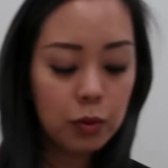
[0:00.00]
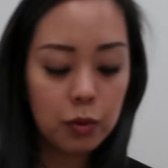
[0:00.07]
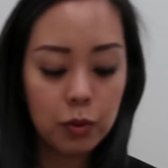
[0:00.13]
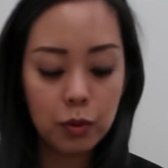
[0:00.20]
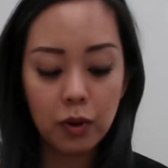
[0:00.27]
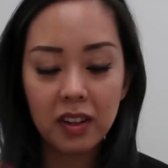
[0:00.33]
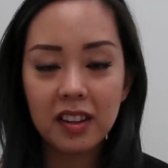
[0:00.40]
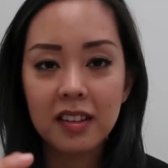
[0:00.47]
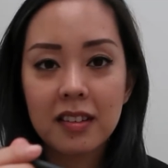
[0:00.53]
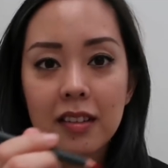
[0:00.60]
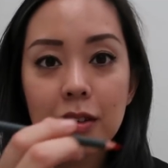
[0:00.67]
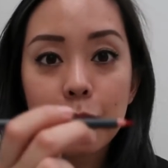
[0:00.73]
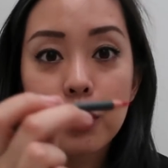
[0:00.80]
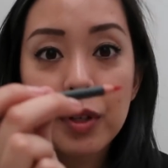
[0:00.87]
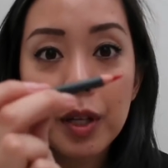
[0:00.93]
ooh, this
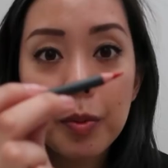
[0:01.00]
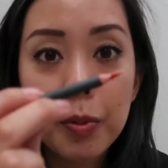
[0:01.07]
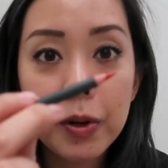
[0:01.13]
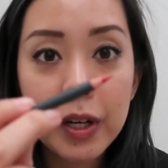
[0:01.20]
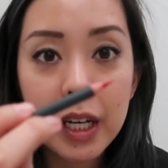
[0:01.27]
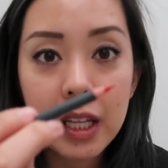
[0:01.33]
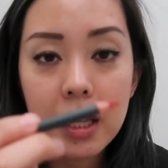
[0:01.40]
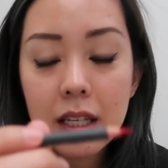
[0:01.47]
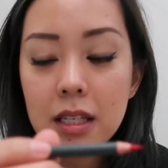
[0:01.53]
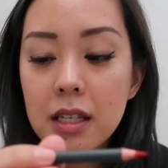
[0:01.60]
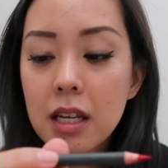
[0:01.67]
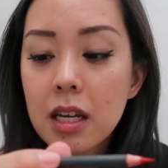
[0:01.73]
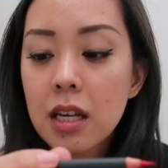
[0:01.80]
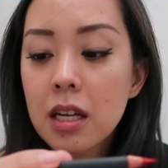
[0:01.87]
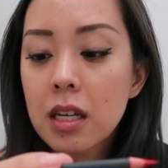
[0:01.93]
is really pretty. This
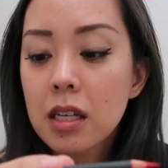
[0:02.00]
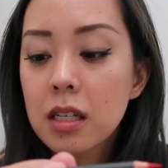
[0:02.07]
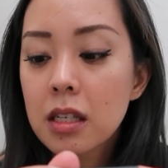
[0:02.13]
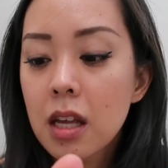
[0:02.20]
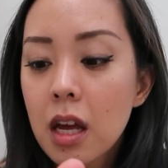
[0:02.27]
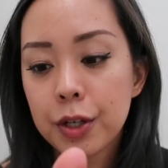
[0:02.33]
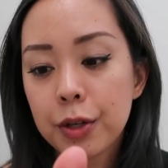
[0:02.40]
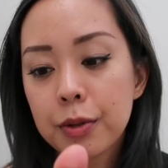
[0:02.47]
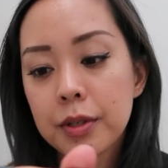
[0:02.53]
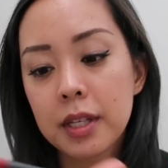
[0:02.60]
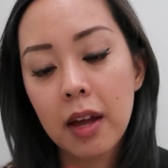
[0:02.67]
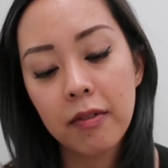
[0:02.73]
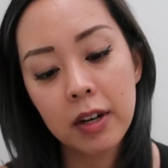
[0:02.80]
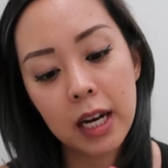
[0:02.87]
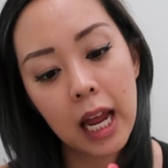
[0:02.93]
is zero
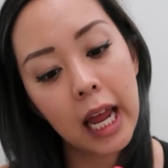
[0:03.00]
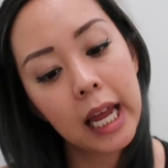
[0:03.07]
seven